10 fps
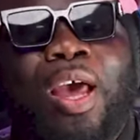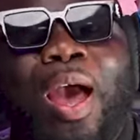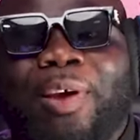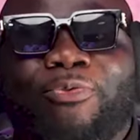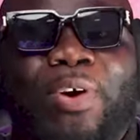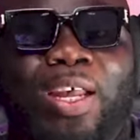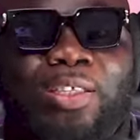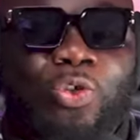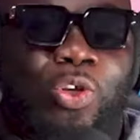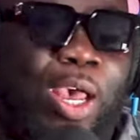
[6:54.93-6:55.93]
I'm a
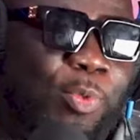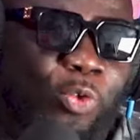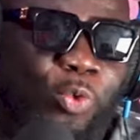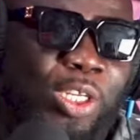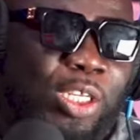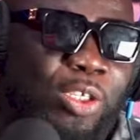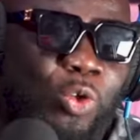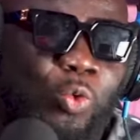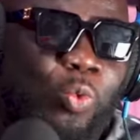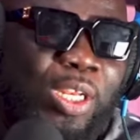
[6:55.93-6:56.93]
fancy, so I'm not really
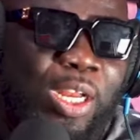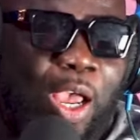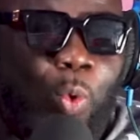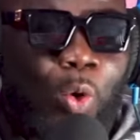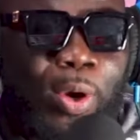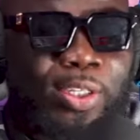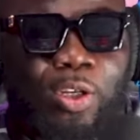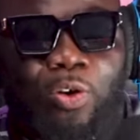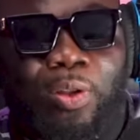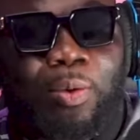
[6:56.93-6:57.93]
good with Ewa words
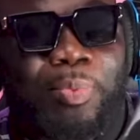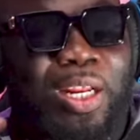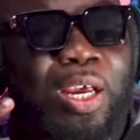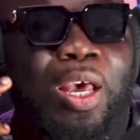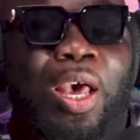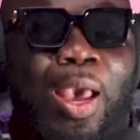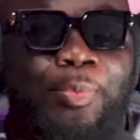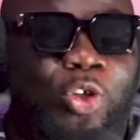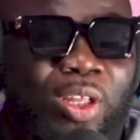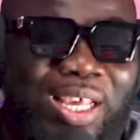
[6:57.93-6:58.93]
and all that, but I'm
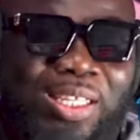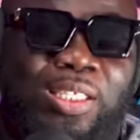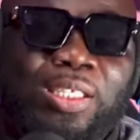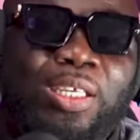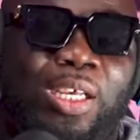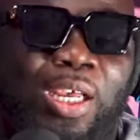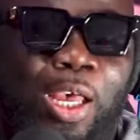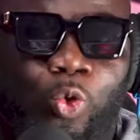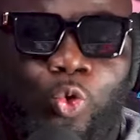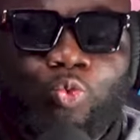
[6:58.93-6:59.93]
sure that's
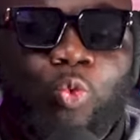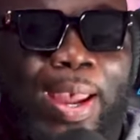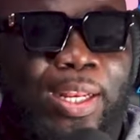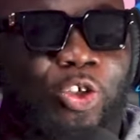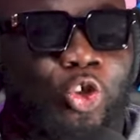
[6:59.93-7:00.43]
a good word.